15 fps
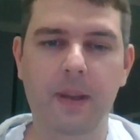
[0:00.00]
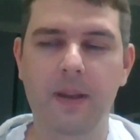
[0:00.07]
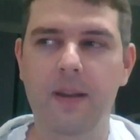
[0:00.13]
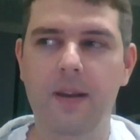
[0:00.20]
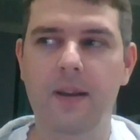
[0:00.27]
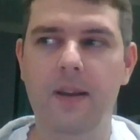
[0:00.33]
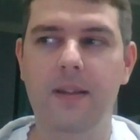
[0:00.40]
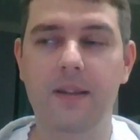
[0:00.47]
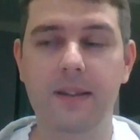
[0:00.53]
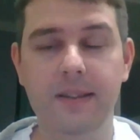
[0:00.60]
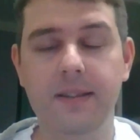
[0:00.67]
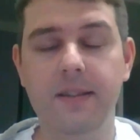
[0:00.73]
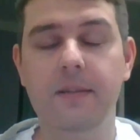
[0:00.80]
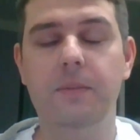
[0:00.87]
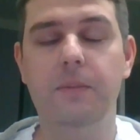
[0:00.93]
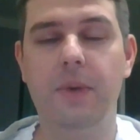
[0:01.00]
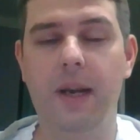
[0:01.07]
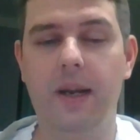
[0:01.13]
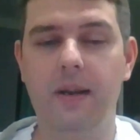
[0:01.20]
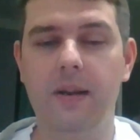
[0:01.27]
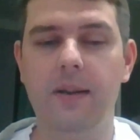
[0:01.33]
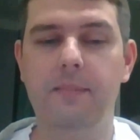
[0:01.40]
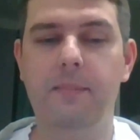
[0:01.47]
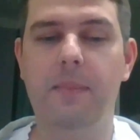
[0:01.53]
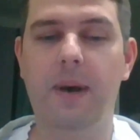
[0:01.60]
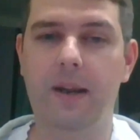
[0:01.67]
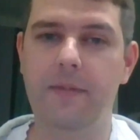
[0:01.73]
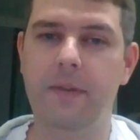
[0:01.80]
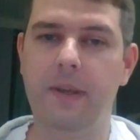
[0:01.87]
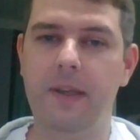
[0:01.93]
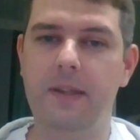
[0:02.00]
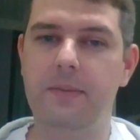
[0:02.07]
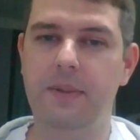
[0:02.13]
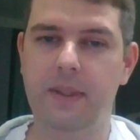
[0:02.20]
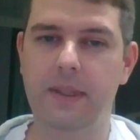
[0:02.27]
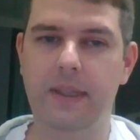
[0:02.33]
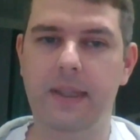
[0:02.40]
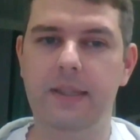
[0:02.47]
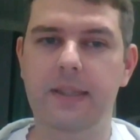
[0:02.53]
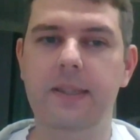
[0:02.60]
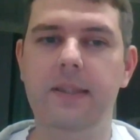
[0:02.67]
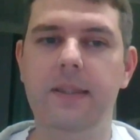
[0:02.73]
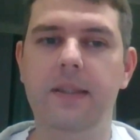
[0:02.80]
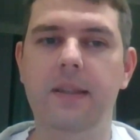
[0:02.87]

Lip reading: This is a regular bug fix release.